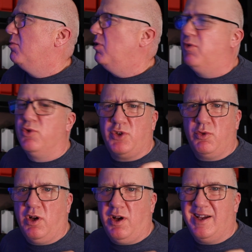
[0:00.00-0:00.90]
We've also
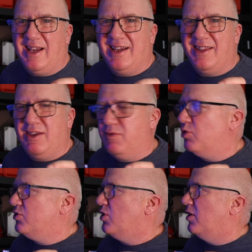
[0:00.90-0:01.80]
got
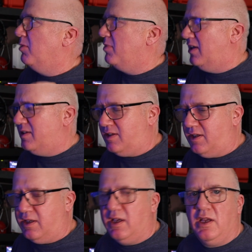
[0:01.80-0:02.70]
the
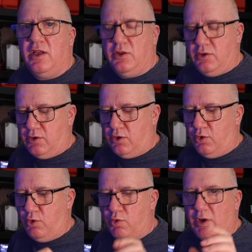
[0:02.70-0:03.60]
ability
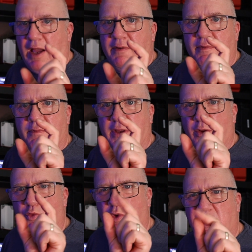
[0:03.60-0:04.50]
to
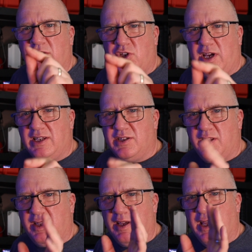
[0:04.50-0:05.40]
really change
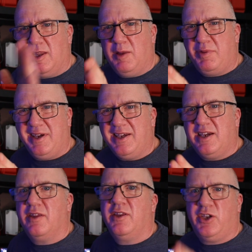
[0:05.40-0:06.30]
the
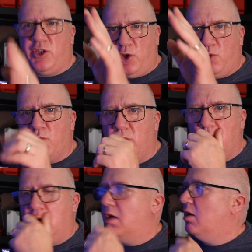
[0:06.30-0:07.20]
peak, the Q
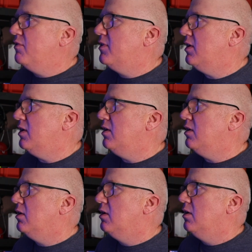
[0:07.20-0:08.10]
of the
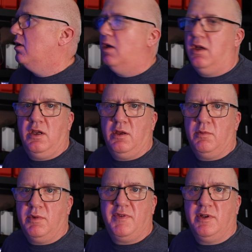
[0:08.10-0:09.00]

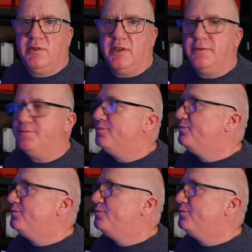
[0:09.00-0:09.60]
filter.